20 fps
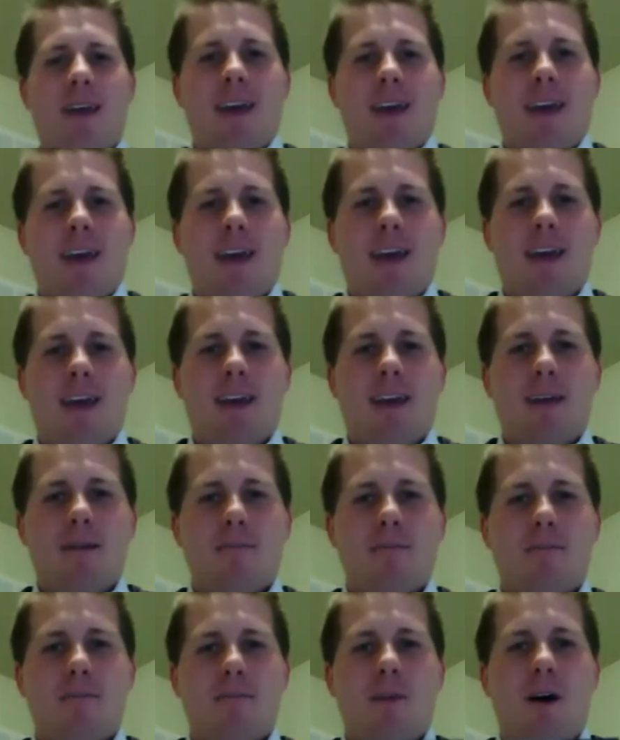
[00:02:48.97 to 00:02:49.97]
in
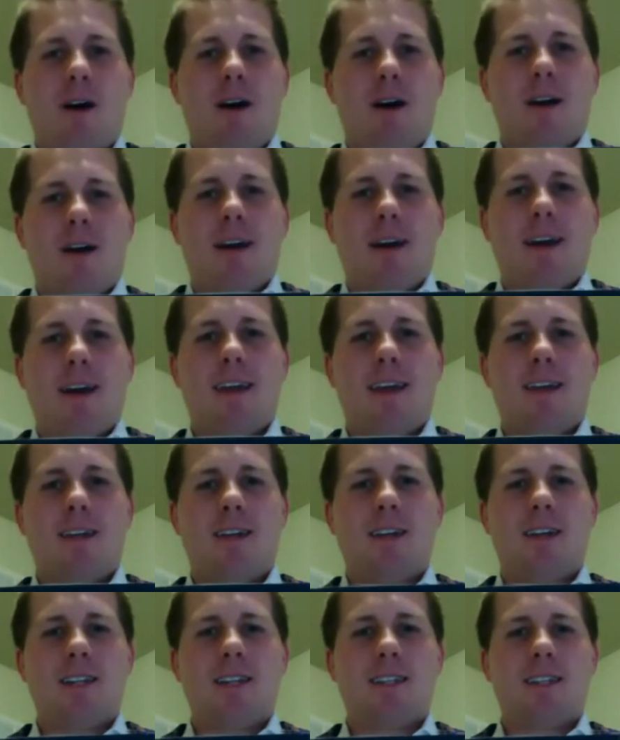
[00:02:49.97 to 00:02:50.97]
Hmong, and
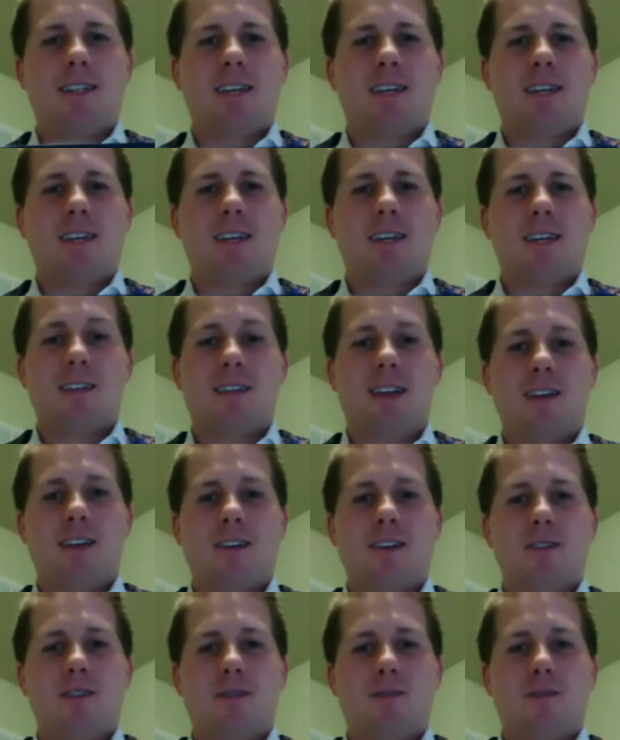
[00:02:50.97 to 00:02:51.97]
you can see that their
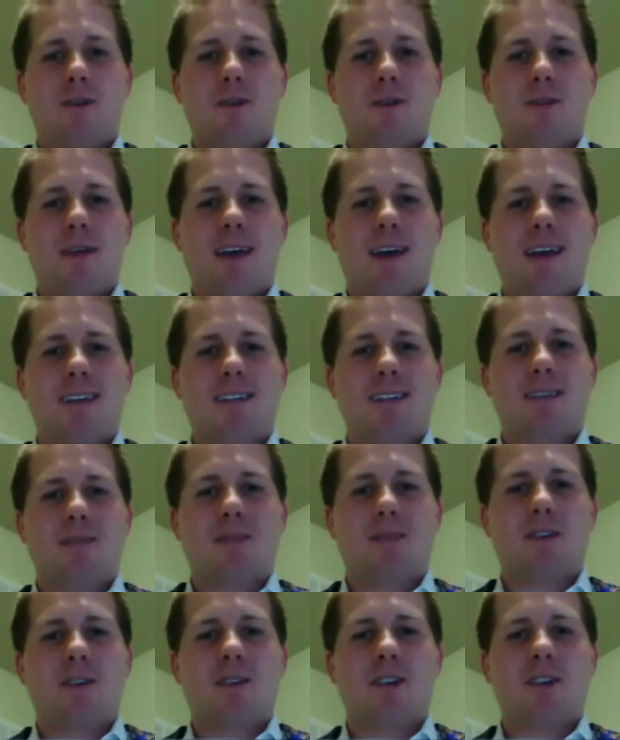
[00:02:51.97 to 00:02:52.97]
letters are Romanized,
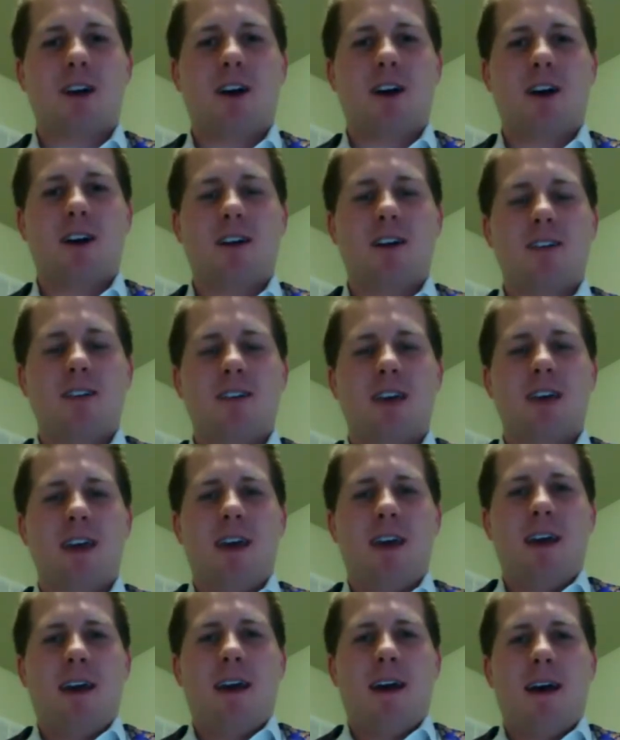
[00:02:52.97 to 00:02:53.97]
similar to ours,
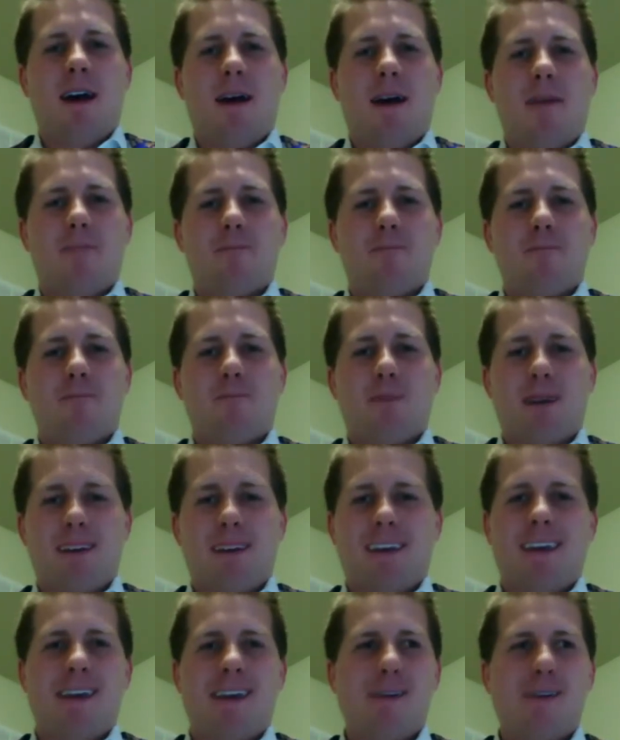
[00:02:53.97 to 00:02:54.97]
but
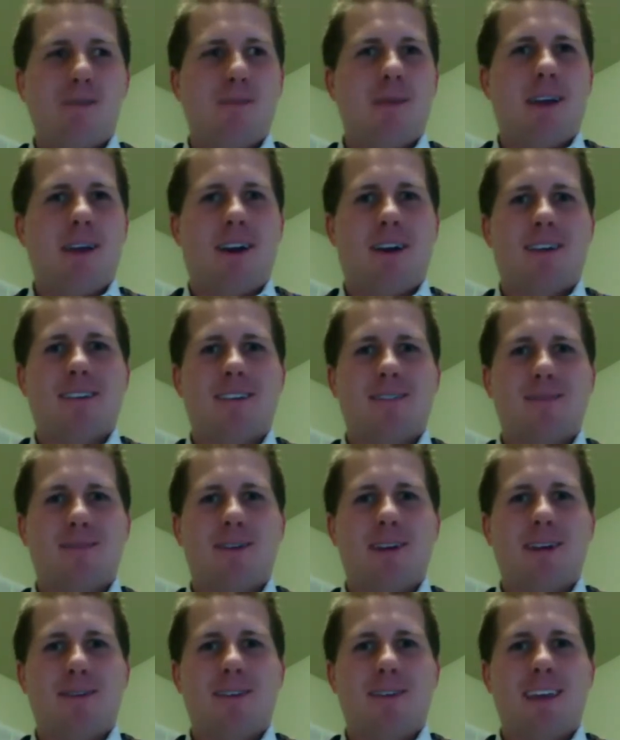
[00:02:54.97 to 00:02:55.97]
it would be hard to
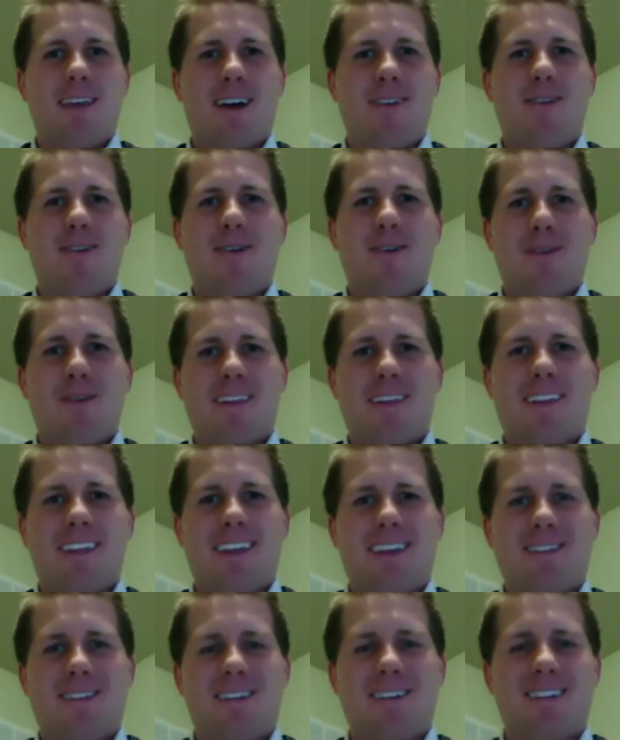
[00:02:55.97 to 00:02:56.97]
read without knowing the
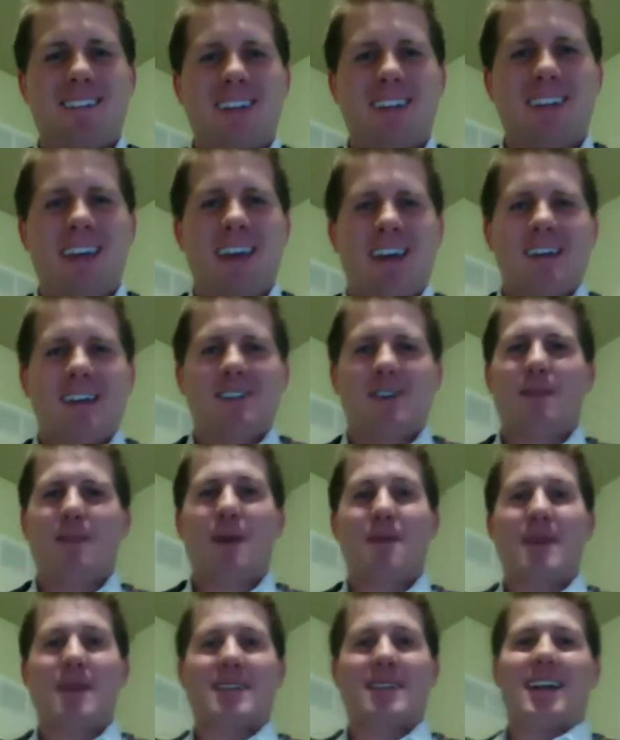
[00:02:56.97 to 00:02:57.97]
language. So on
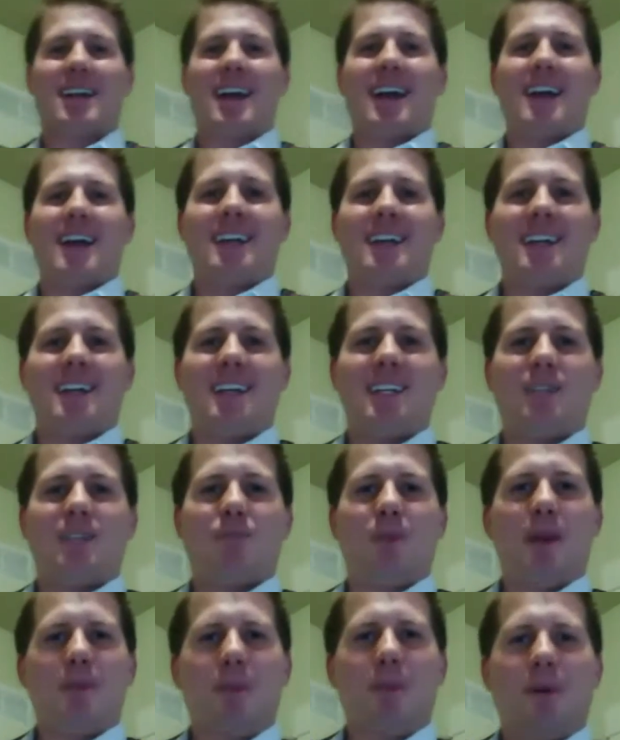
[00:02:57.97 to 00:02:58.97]
my mission, I got to
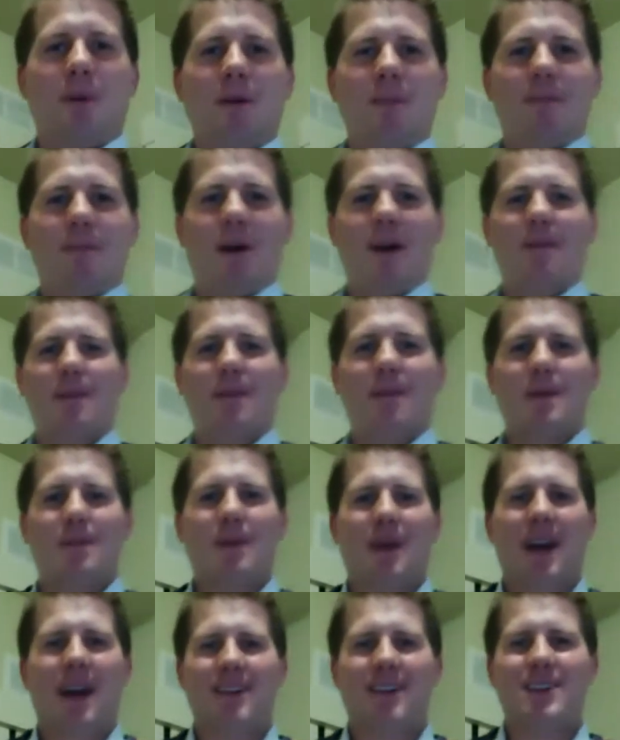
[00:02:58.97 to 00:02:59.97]
teach people, Hmong
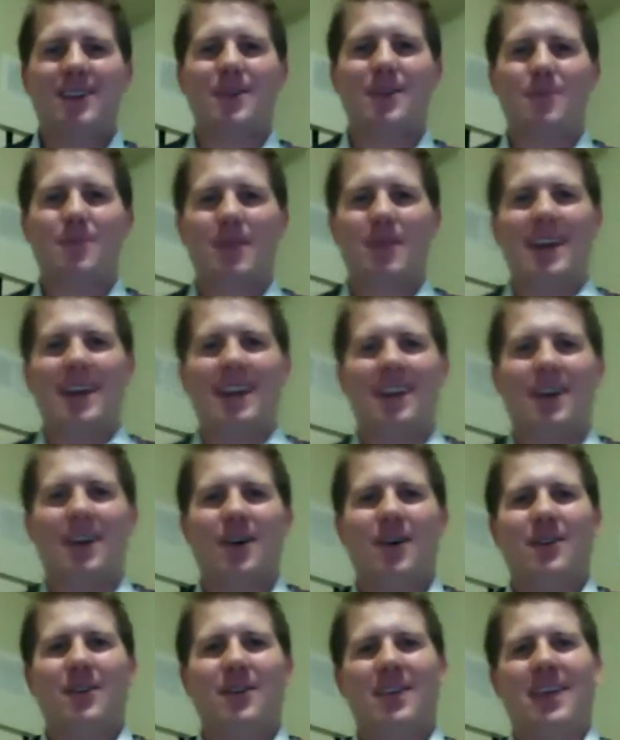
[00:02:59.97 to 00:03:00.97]
people, how to read
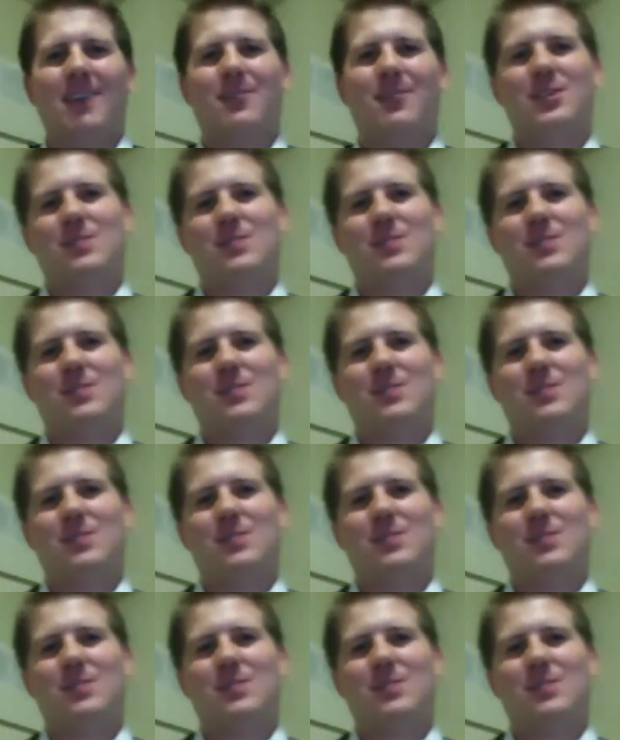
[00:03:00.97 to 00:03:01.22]
their own language